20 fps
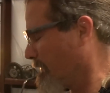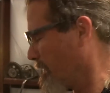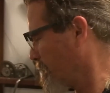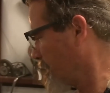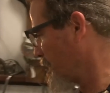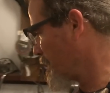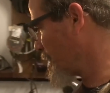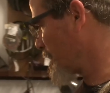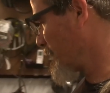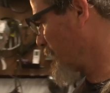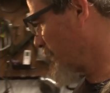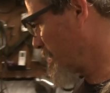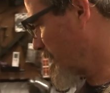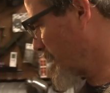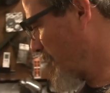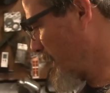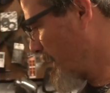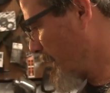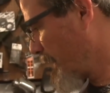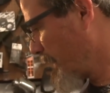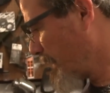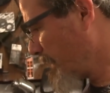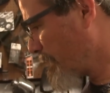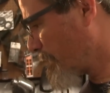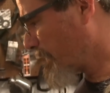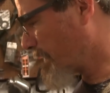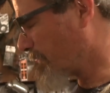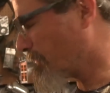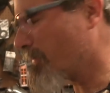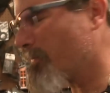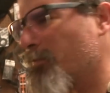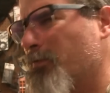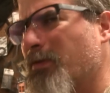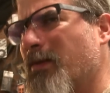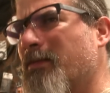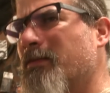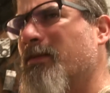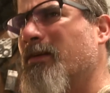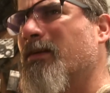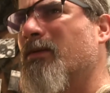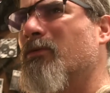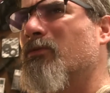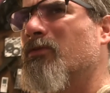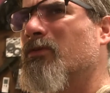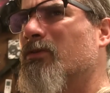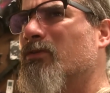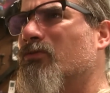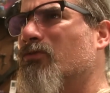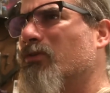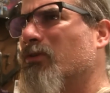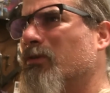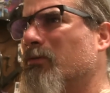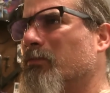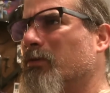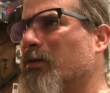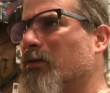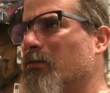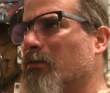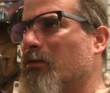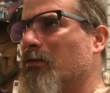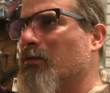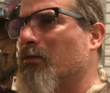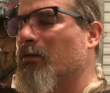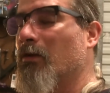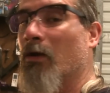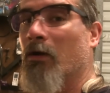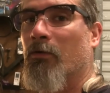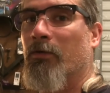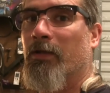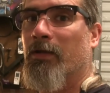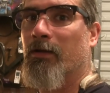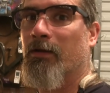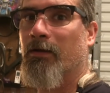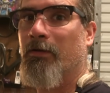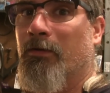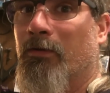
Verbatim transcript: So uh, anyway, what was that thing I was going to talk about? Oh yeah, I